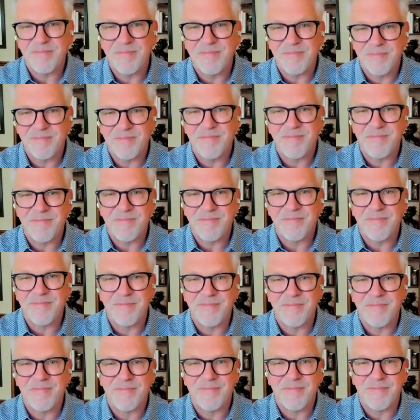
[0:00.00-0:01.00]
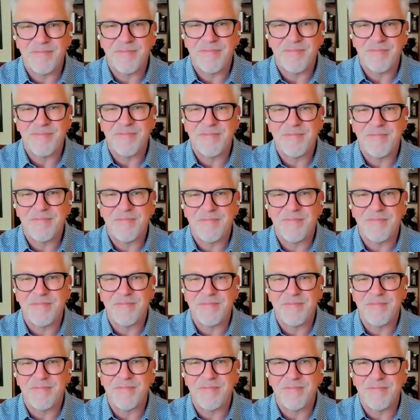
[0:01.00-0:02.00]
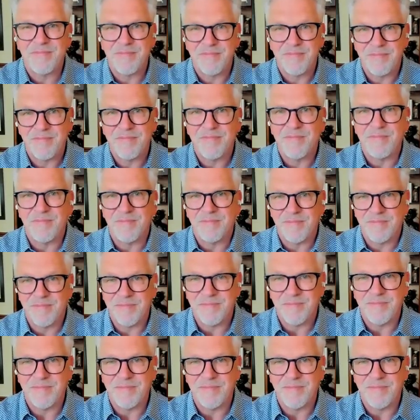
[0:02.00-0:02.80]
The person shown says nothing.